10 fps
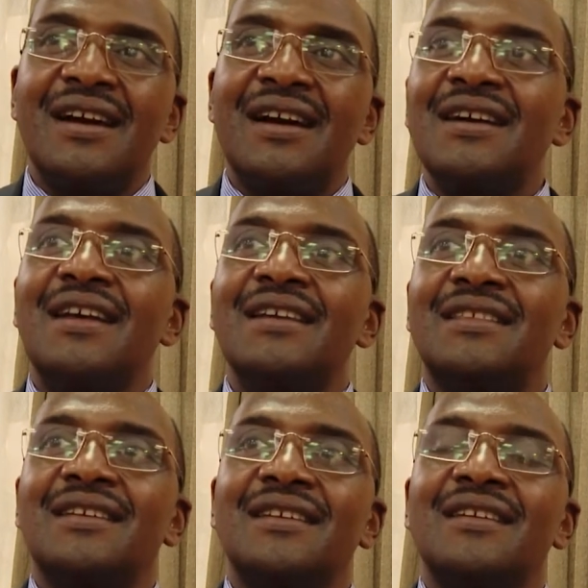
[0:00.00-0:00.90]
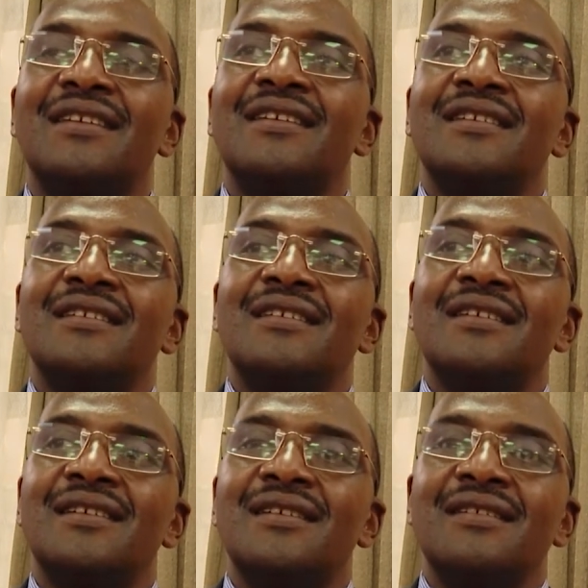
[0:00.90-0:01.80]
highlighting
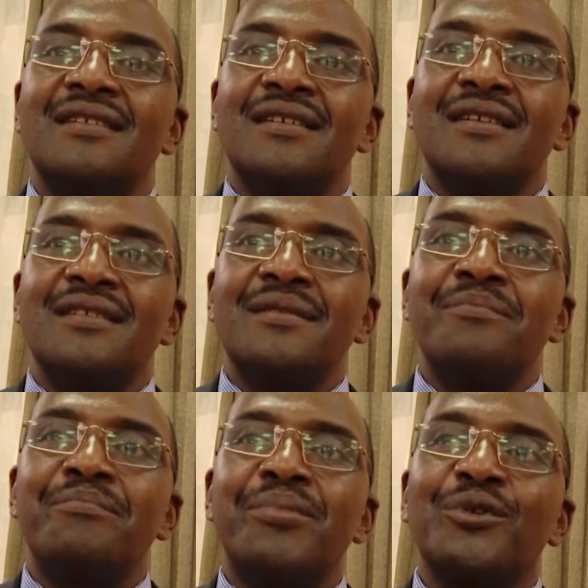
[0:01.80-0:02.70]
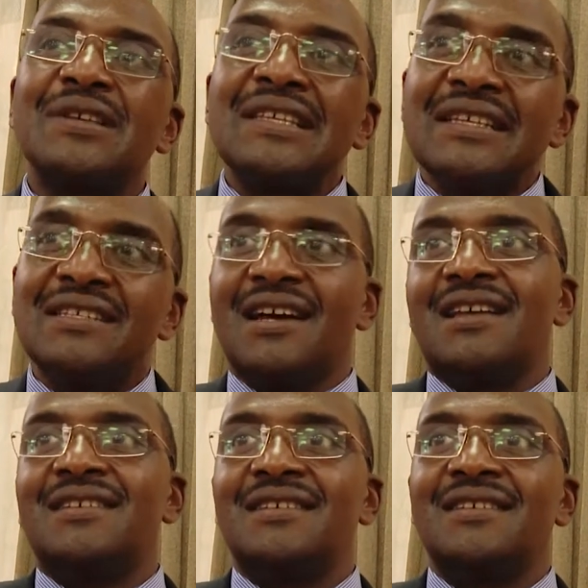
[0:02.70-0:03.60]
the
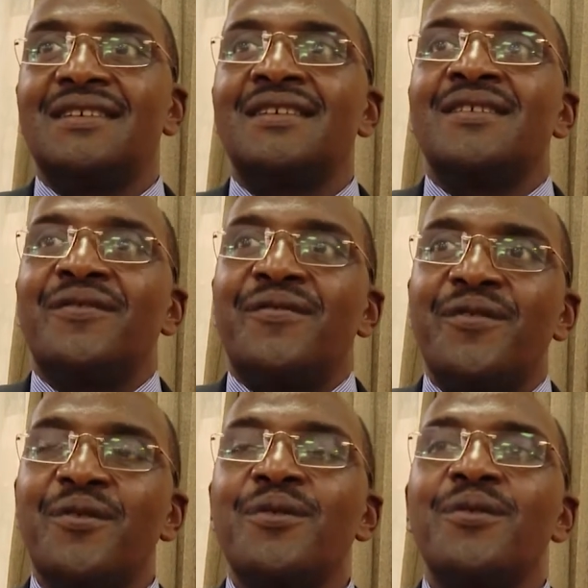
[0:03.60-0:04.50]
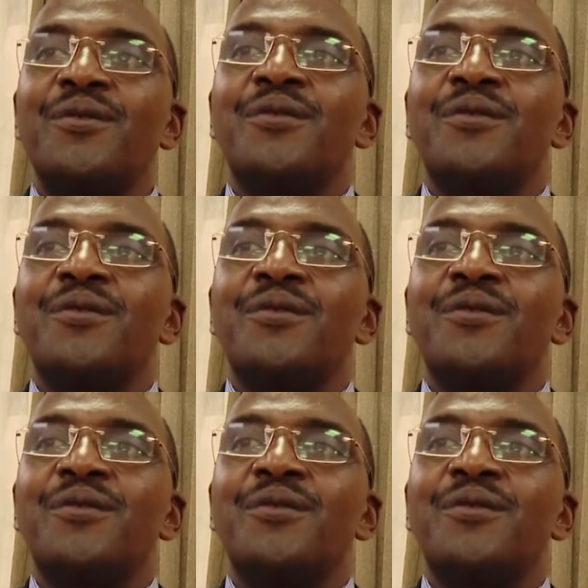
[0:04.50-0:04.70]
procedures for